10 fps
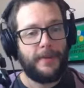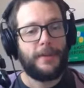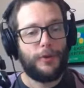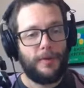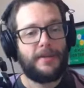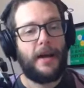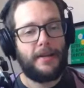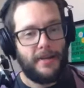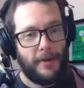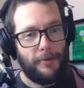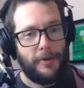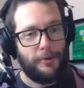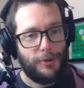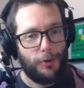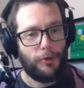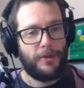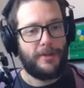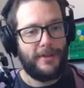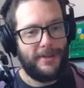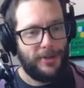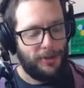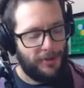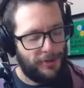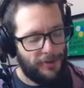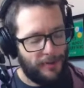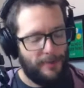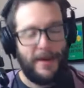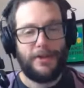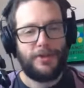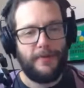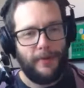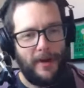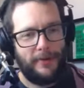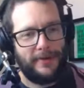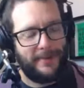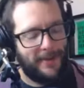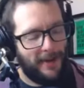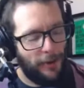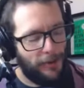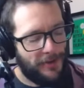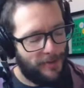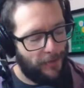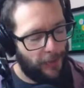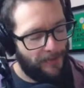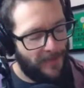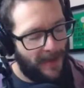This will be tied together here shortly. Gentle listeners, be patient if you haven't heard this before.